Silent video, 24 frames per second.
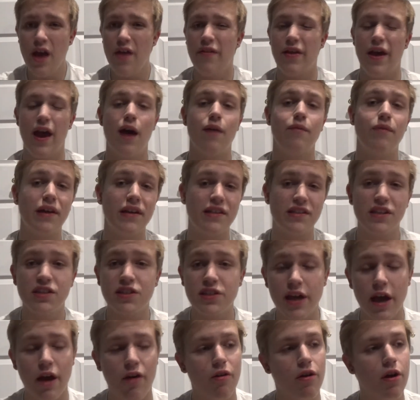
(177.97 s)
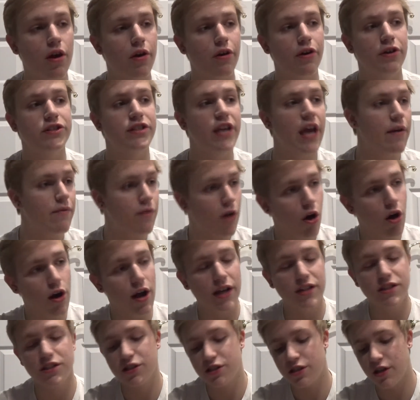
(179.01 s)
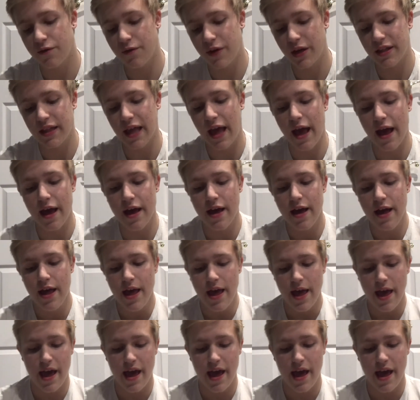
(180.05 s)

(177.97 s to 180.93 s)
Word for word: They have like discount codes, they have all kinds of stuff like that.